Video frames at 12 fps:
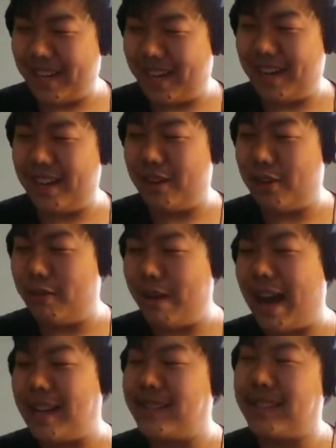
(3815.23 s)
uh,
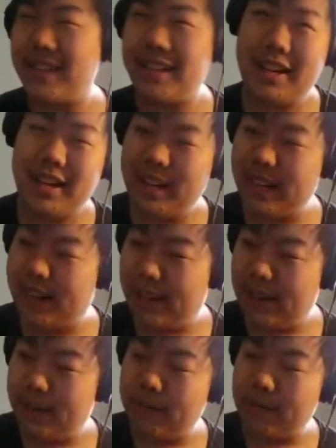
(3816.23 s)
who asked,
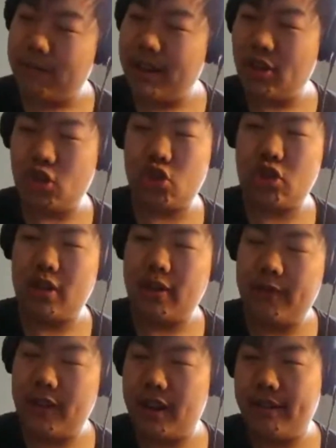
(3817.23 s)
uh,
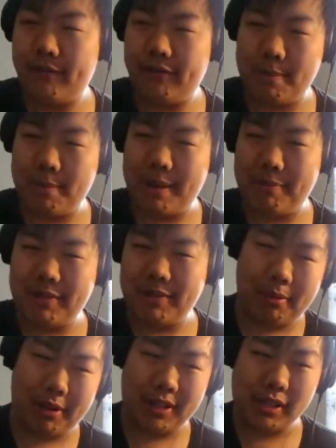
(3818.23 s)
which phone from
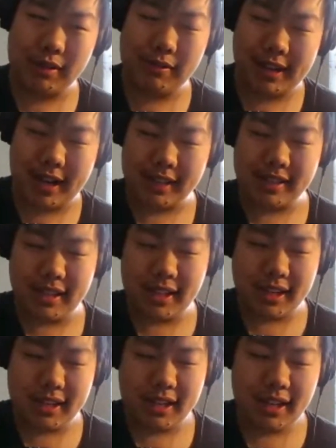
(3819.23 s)
M W C twenty
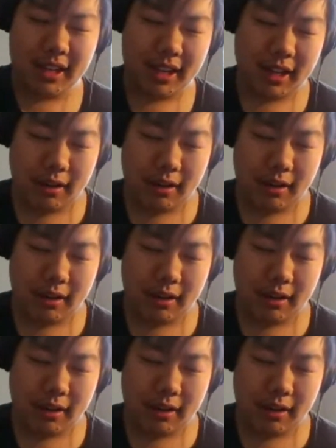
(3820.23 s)
eighteen